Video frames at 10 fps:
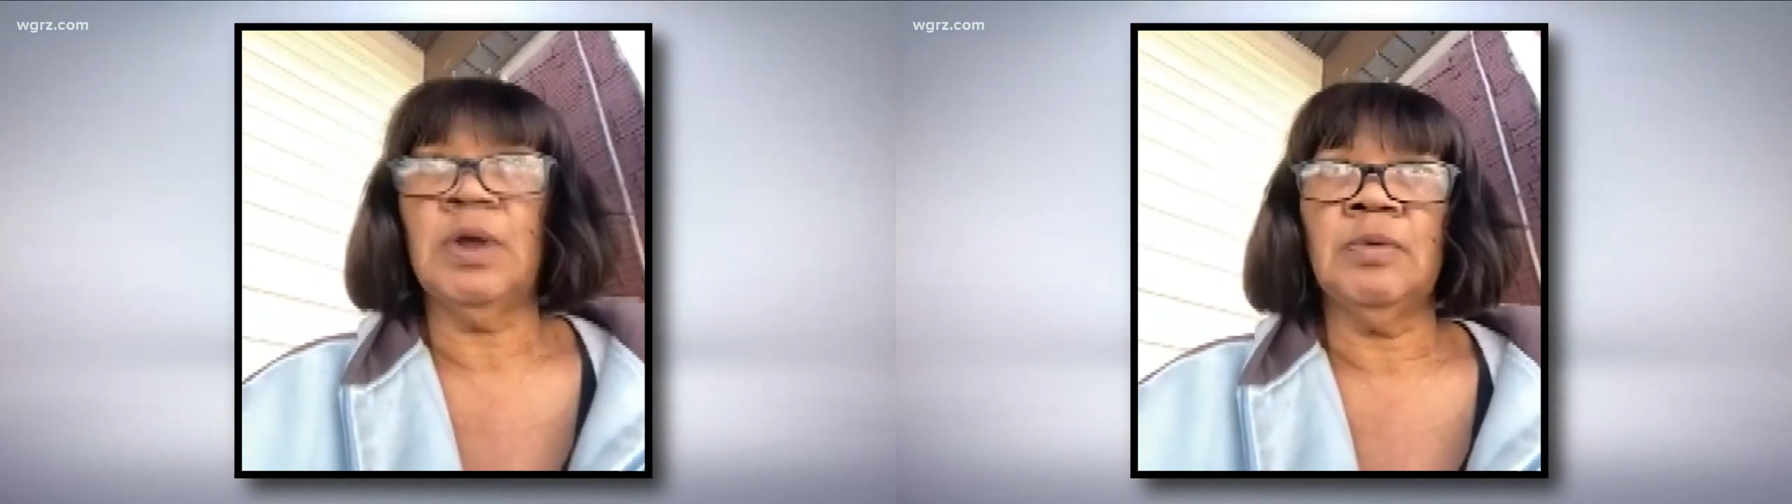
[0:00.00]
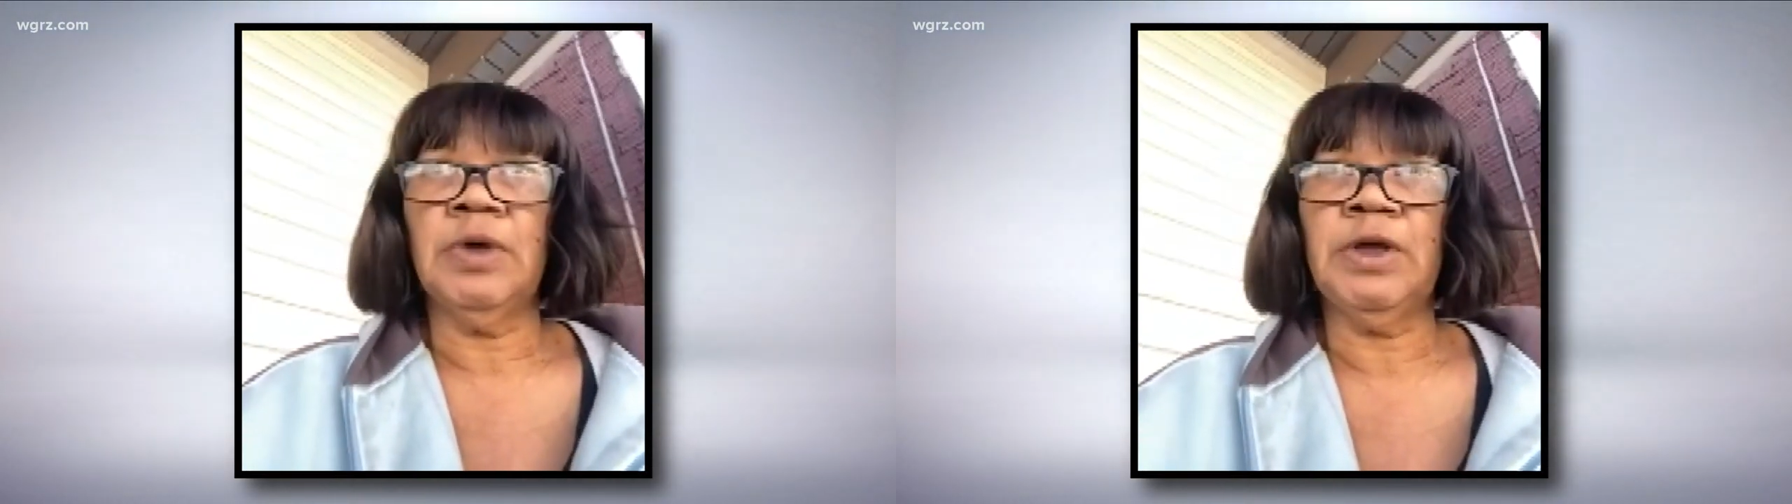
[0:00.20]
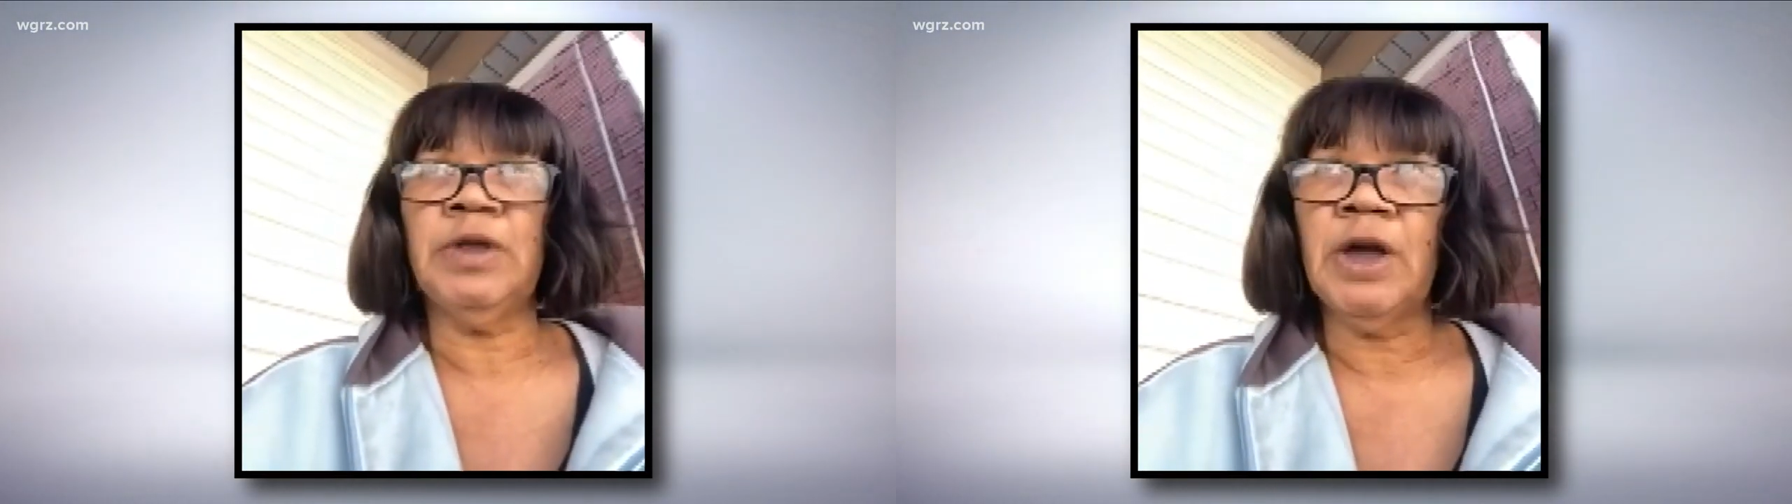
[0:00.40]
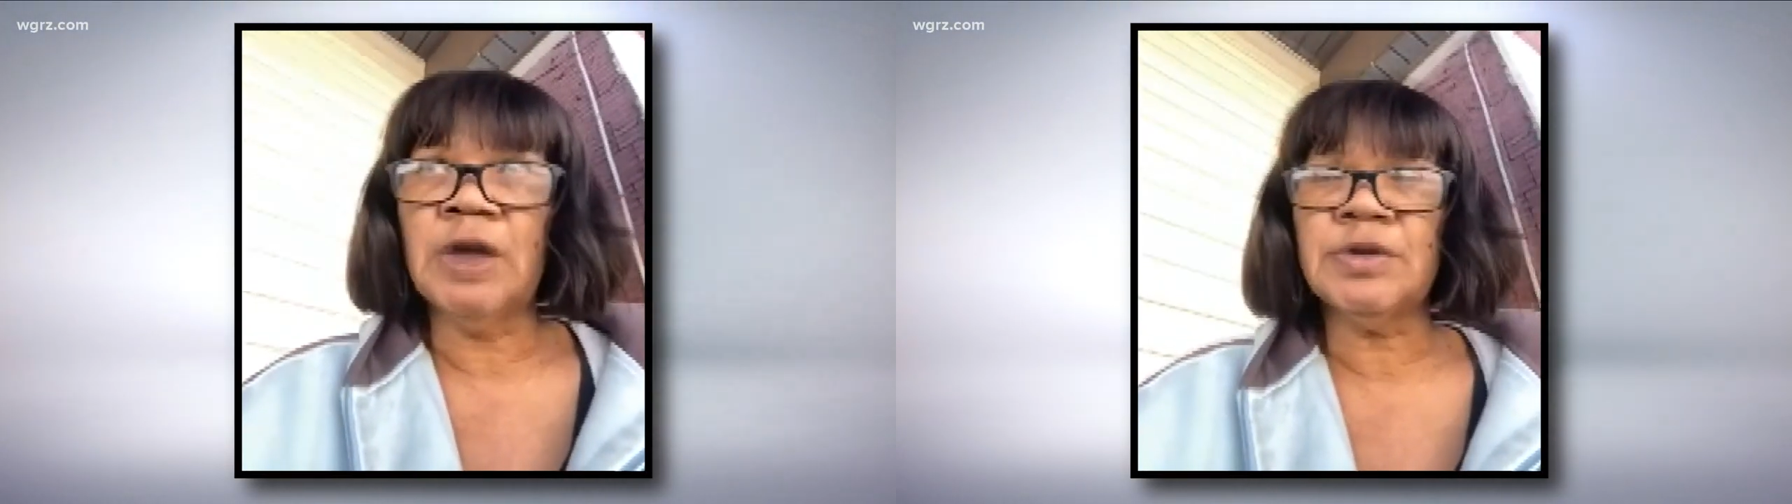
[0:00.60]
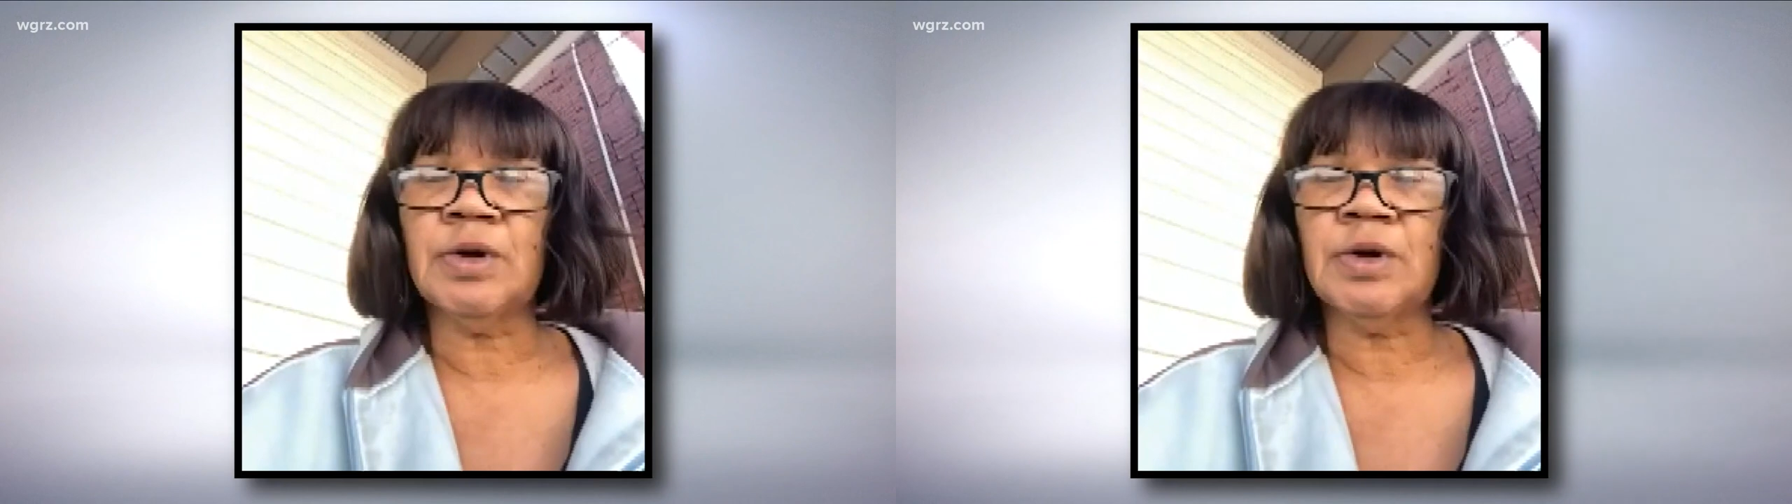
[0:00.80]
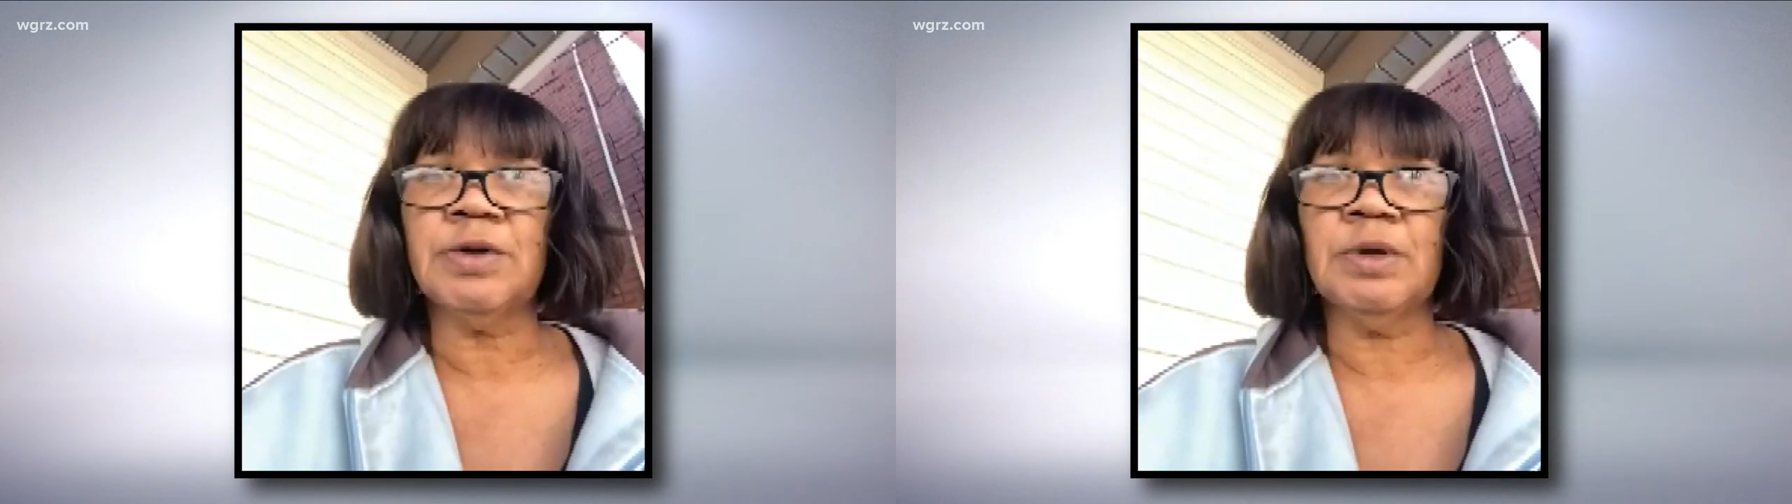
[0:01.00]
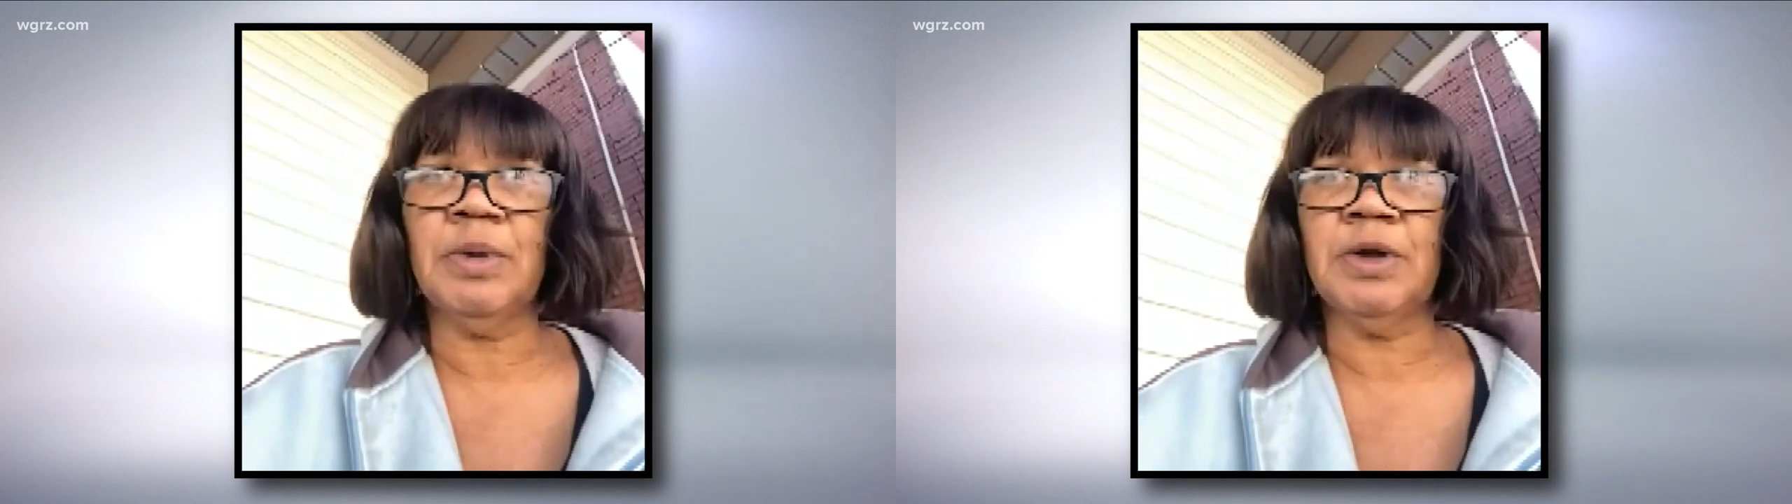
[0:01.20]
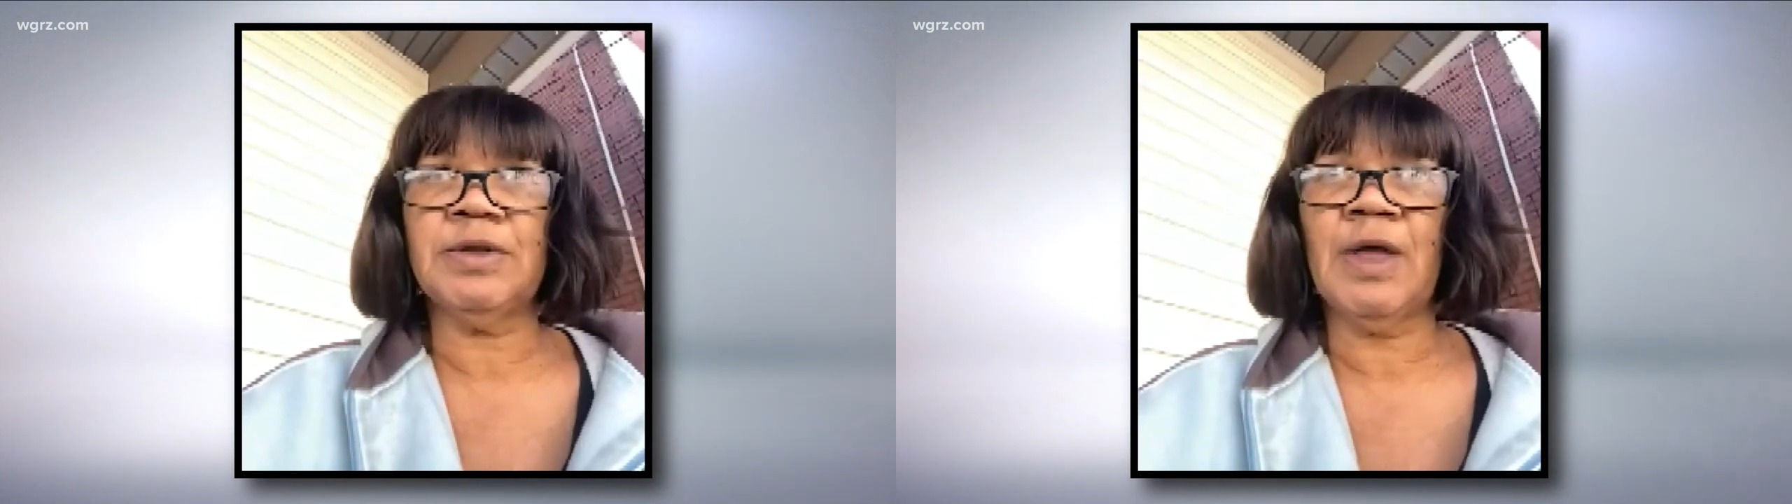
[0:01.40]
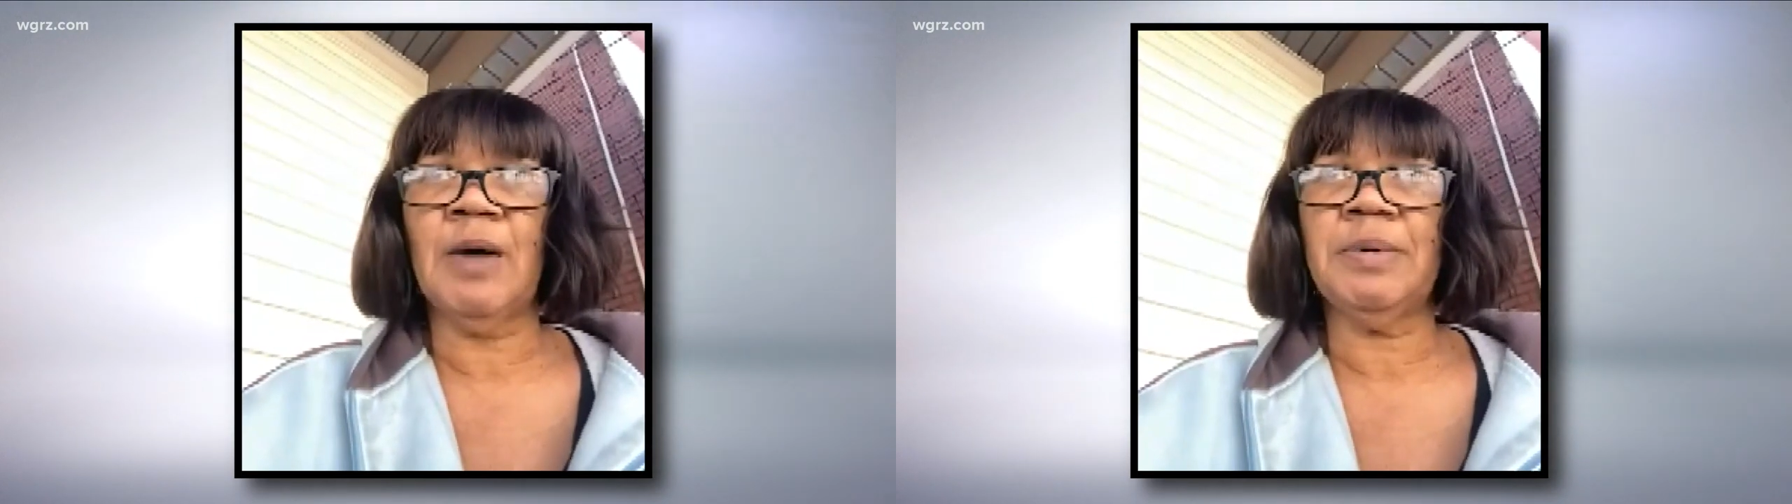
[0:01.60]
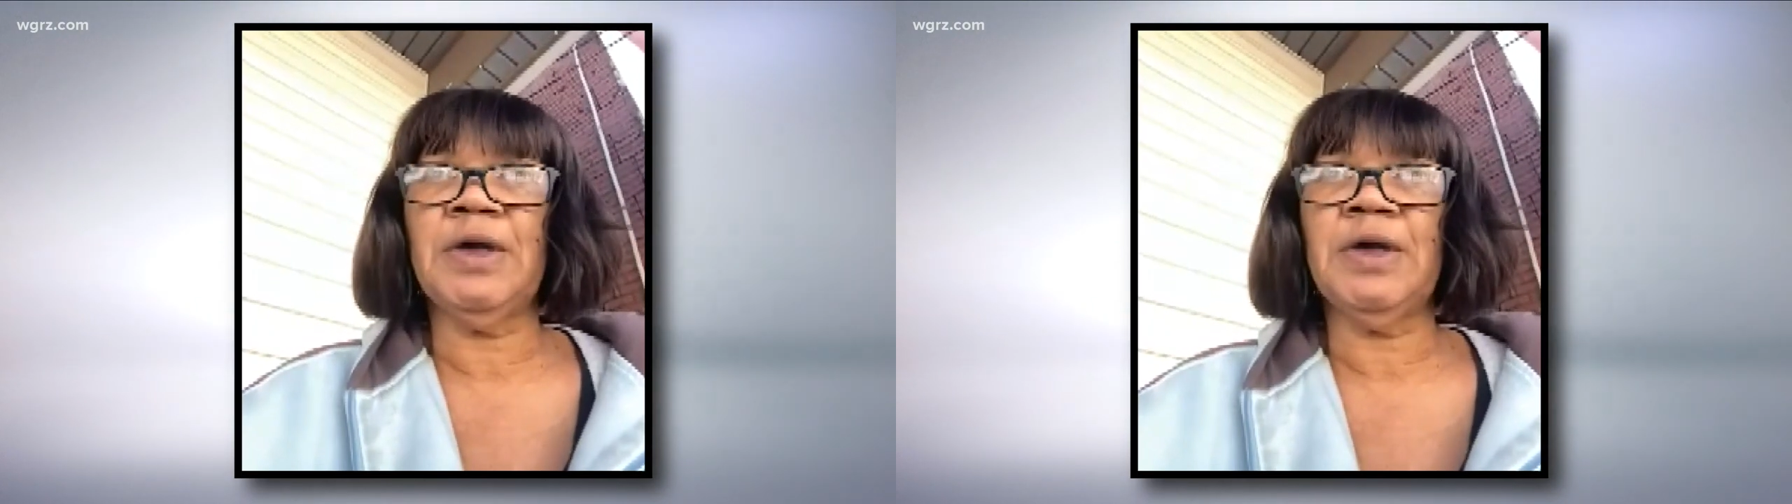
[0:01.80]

when he does go to the bus stop,